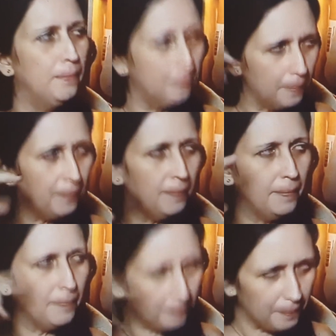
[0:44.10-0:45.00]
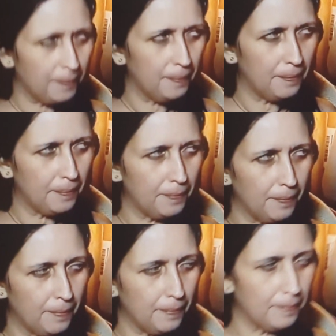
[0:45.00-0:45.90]

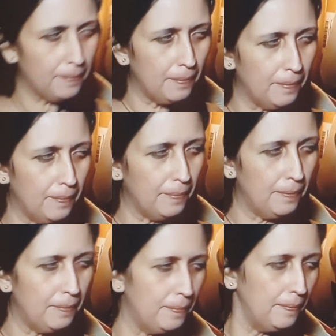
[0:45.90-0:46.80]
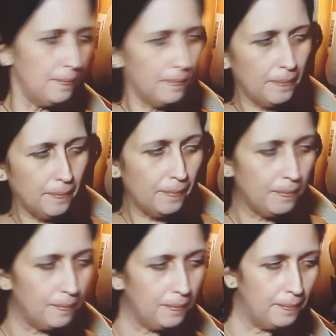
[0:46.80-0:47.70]

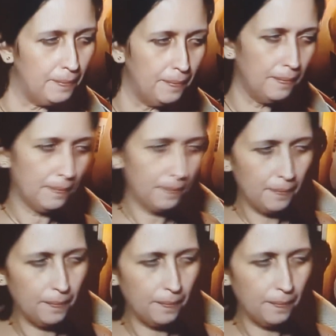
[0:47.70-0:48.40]
(no one is talking)